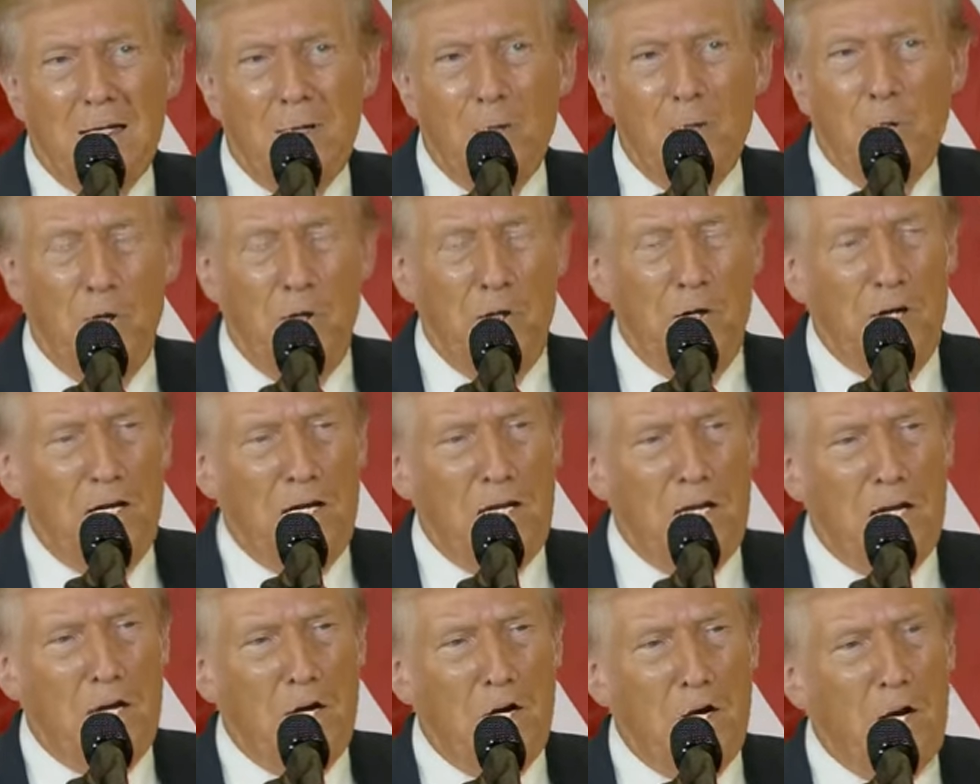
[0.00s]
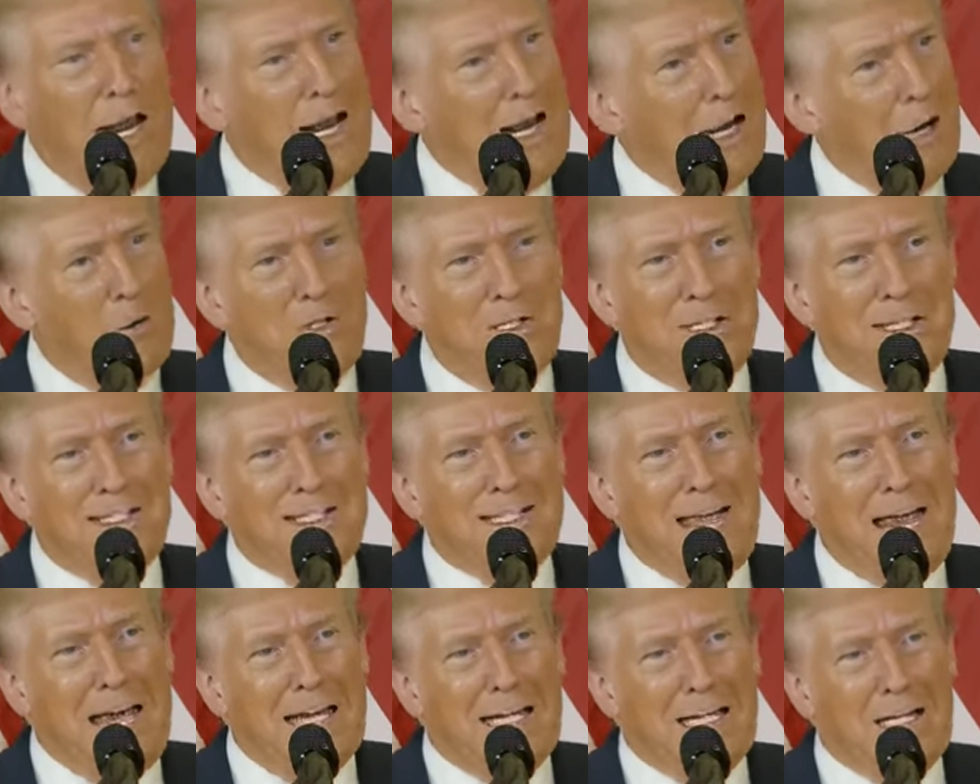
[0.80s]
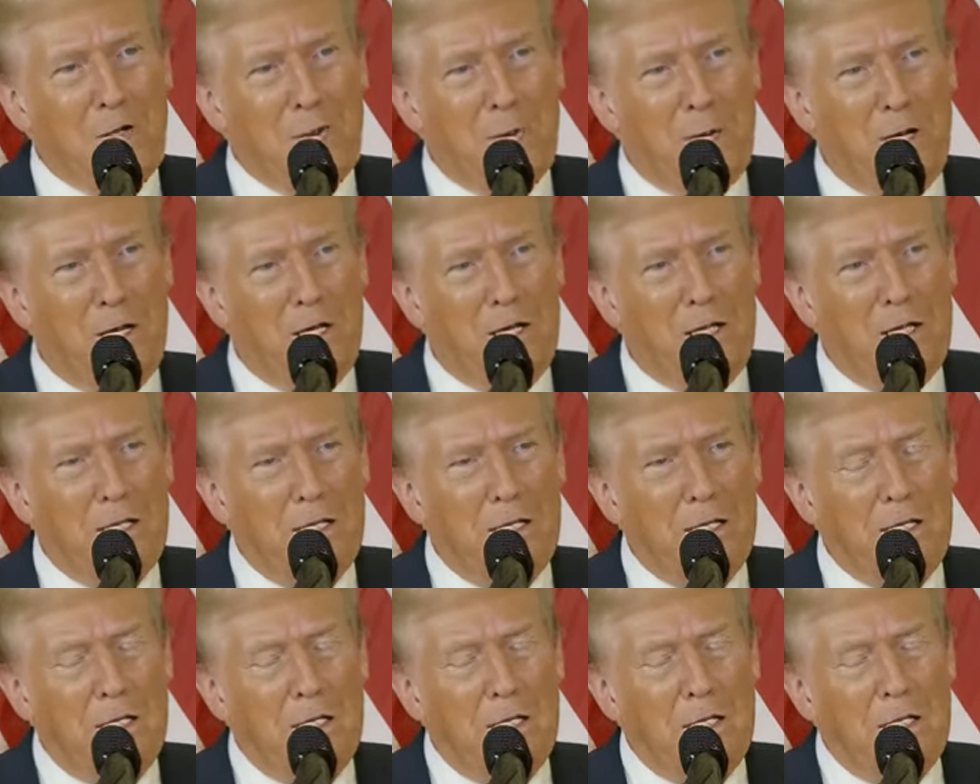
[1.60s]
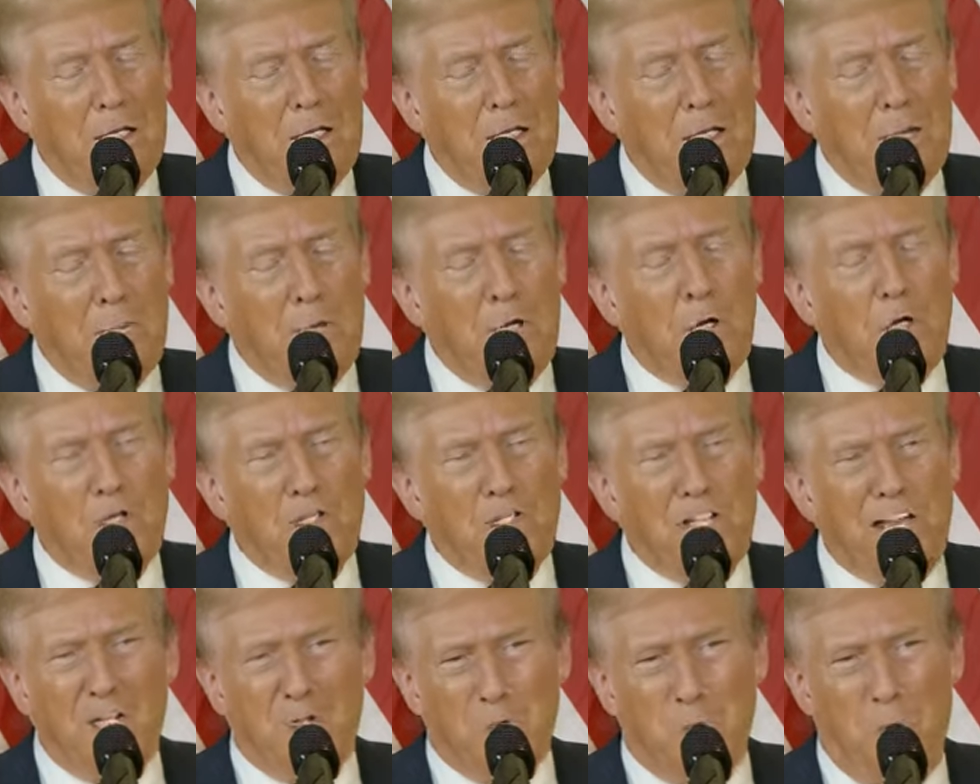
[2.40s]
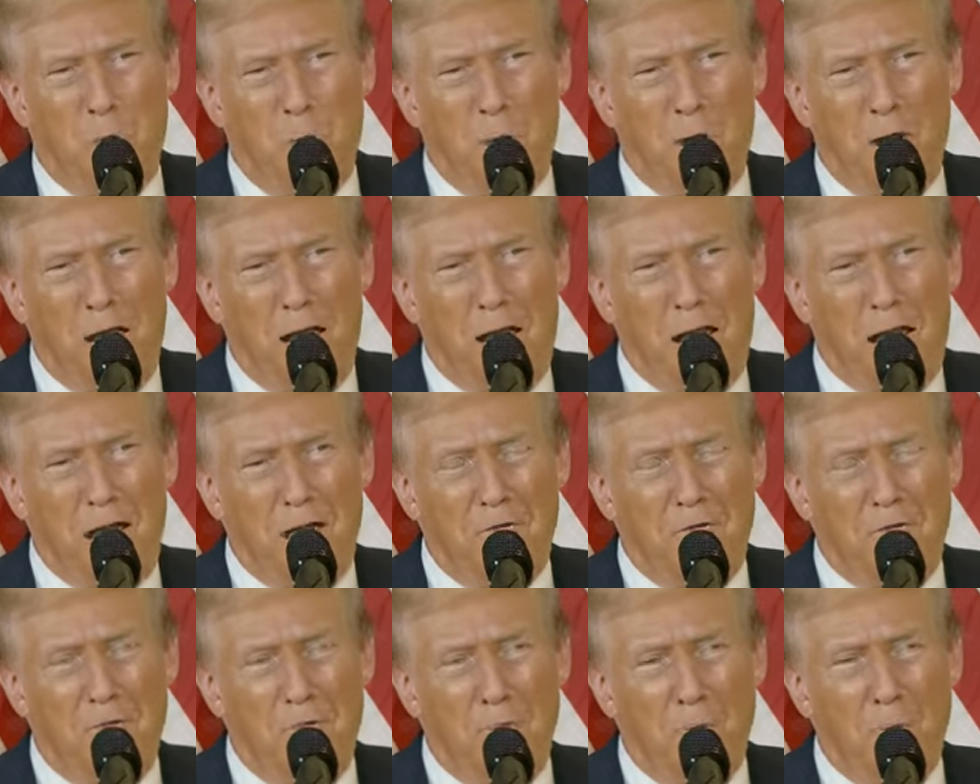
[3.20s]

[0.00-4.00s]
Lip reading: within a year. And I was exactly right, because that's what we have.